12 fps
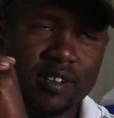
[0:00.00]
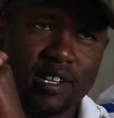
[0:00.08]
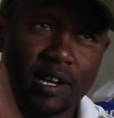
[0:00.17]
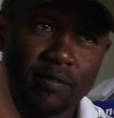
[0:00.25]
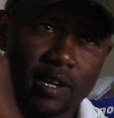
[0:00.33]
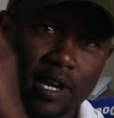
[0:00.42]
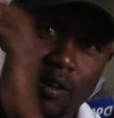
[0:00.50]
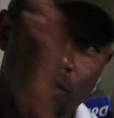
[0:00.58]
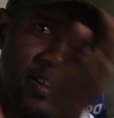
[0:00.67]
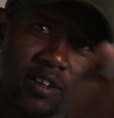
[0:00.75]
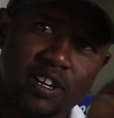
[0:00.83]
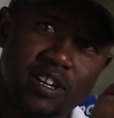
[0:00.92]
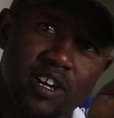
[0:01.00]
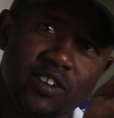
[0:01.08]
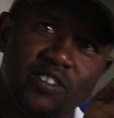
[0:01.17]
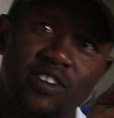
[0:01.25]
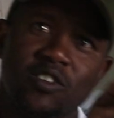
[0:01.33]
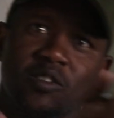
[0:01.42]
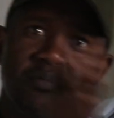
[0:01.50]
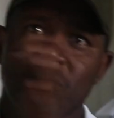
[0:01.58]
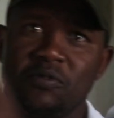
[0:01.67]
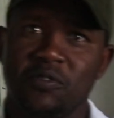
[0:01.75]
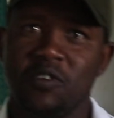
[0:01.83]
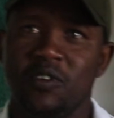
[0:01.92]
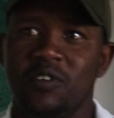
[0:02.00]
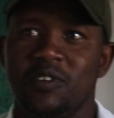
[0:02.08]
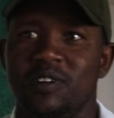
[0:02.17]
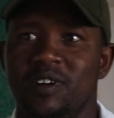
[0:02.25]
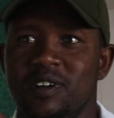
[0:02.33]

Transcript: it after creation or before,